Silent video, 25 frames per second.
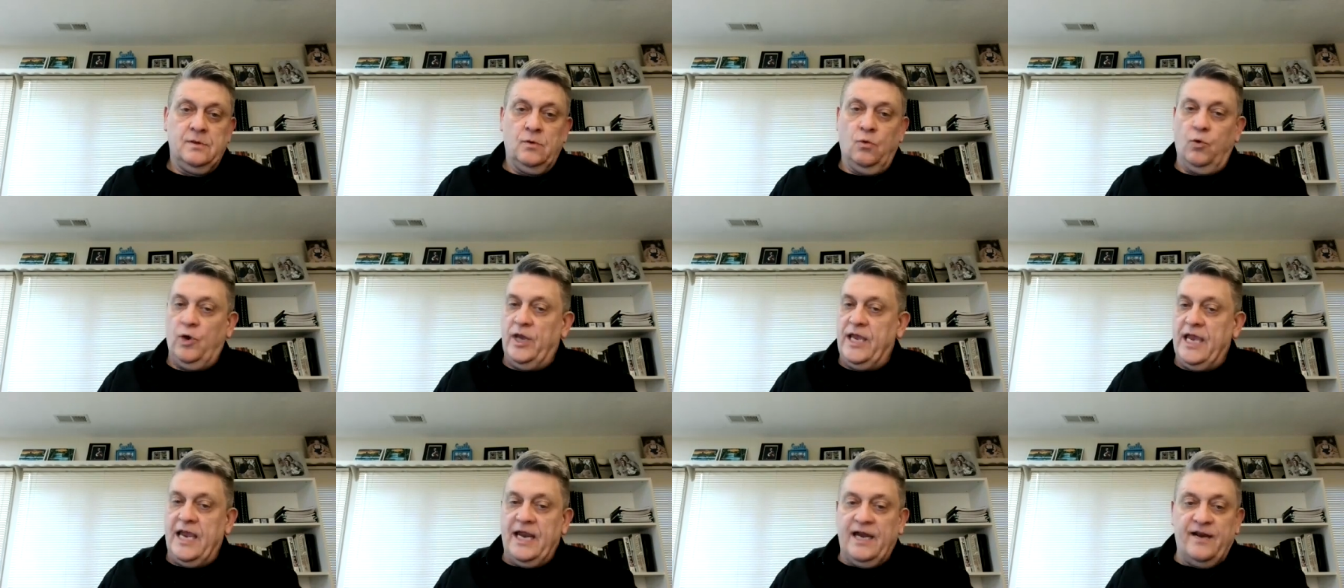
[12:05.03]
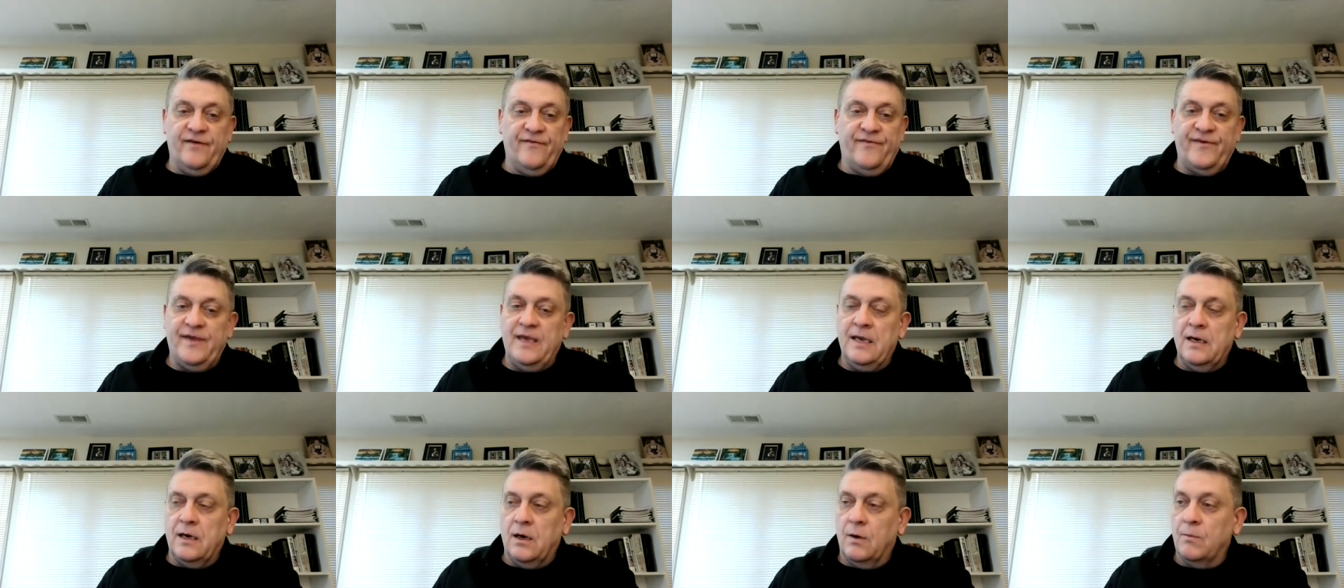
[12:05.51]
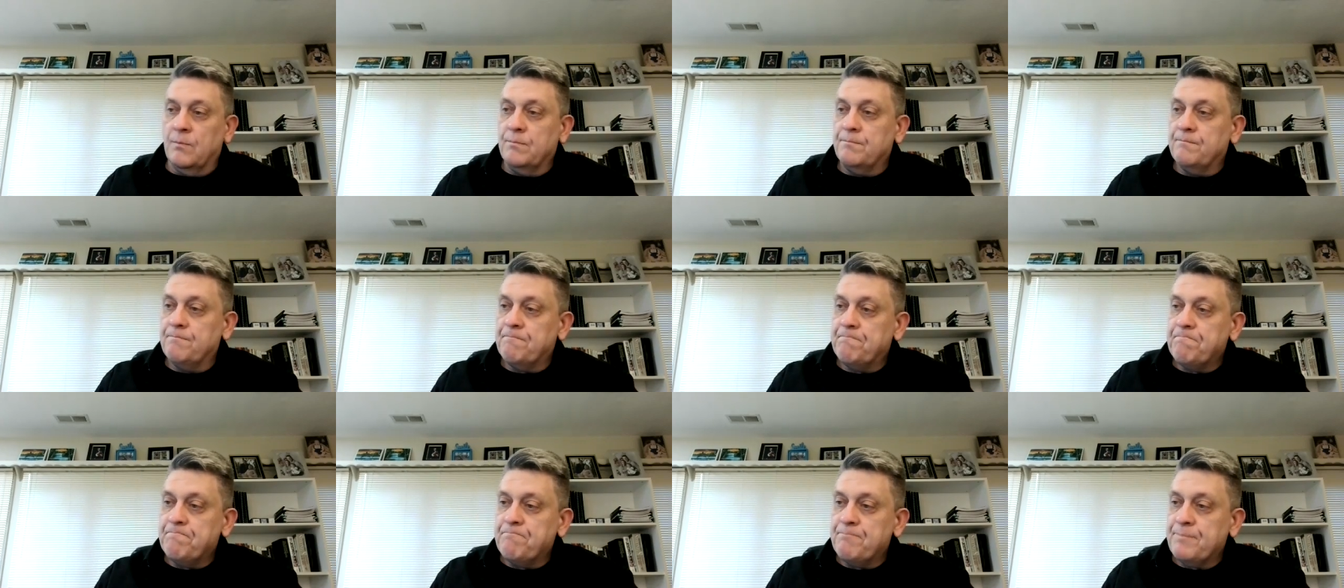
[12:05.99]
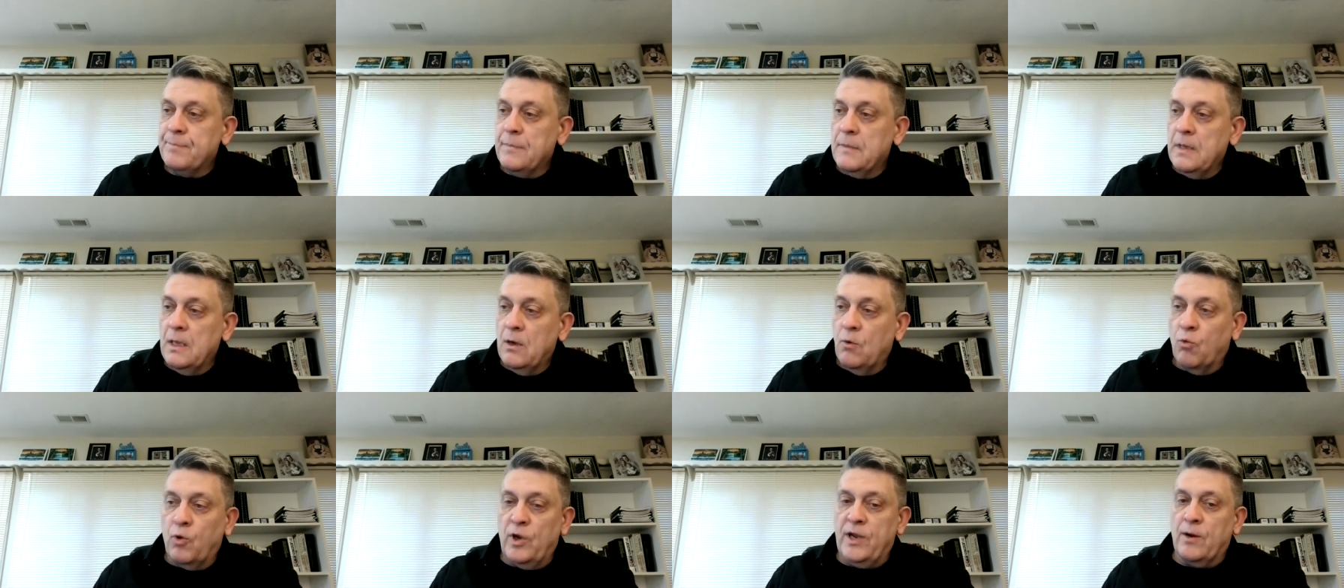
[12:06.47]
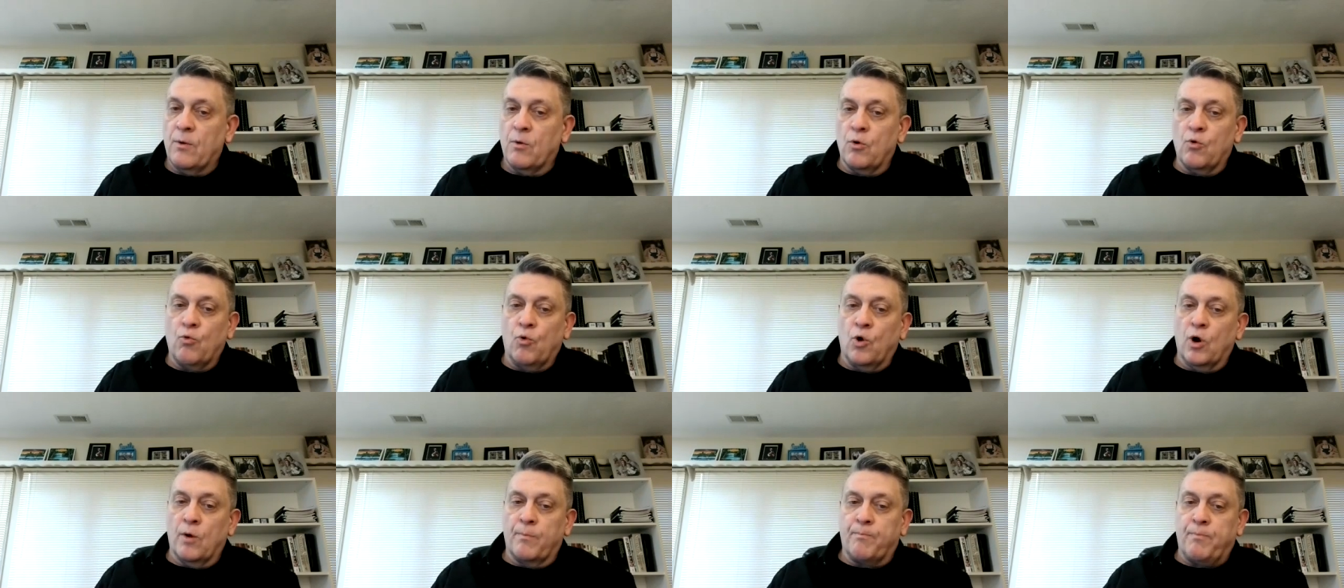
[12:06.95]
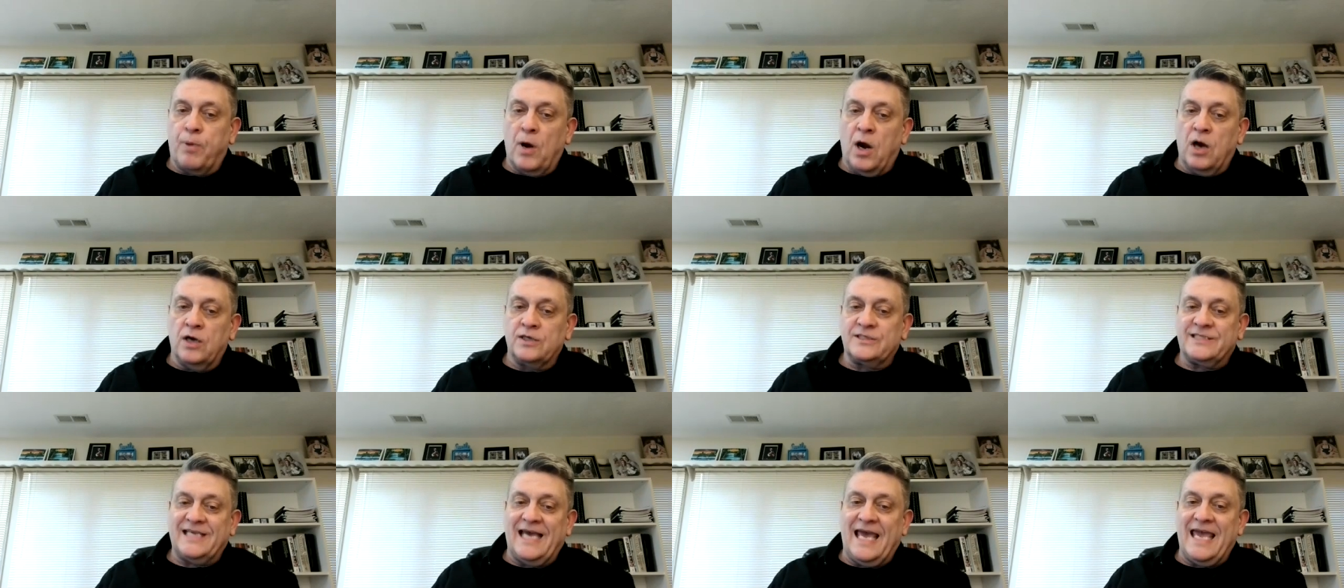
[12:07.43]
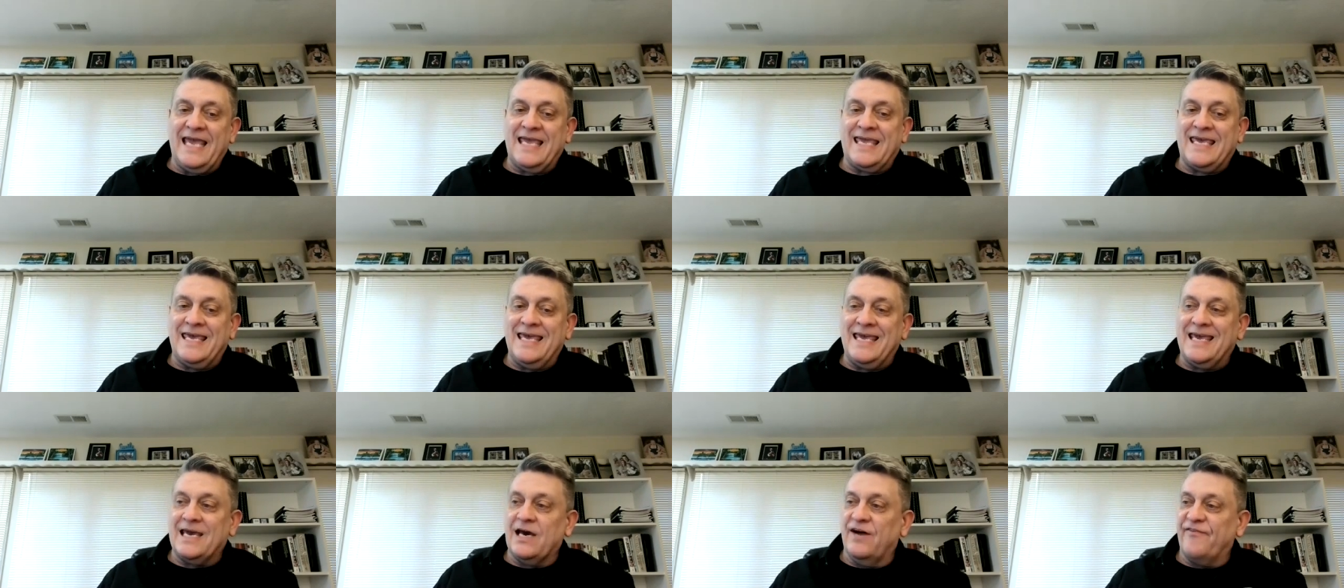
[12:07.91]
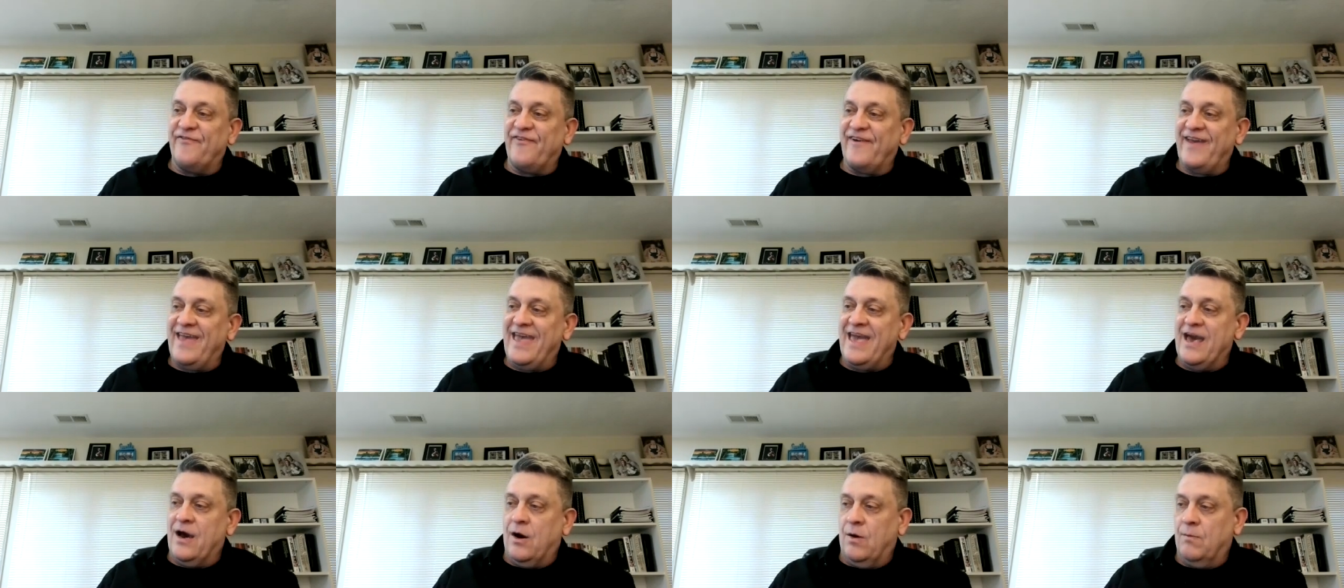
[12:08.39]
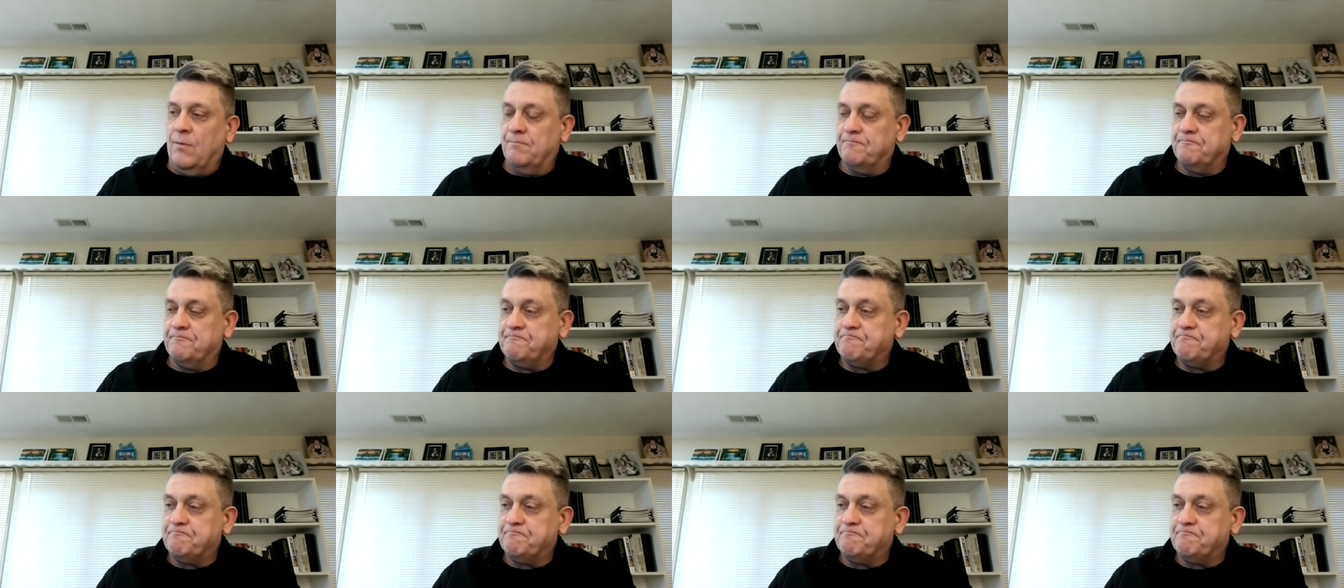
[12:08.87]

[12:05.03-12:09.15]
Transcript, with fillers: We eat of him. We're partaking of him.